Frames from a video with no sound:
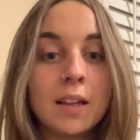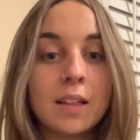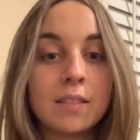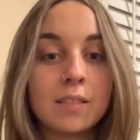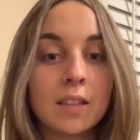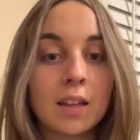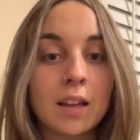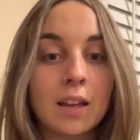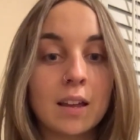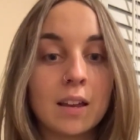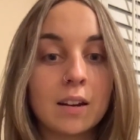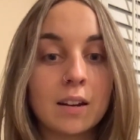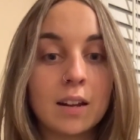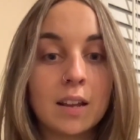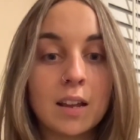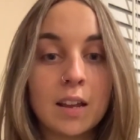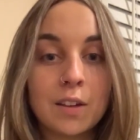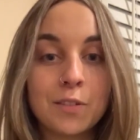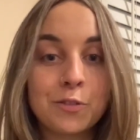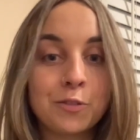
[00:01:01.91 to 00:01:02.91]
than
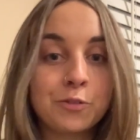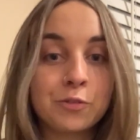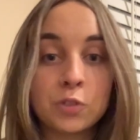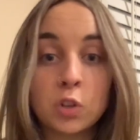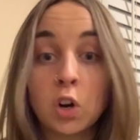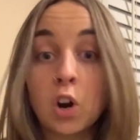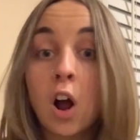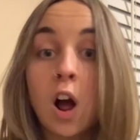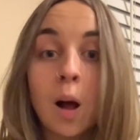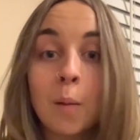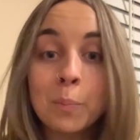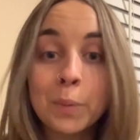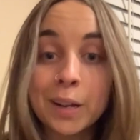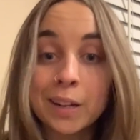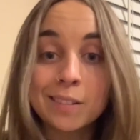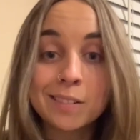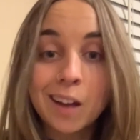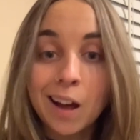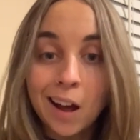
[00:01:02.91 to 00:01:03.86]
if you're hopping the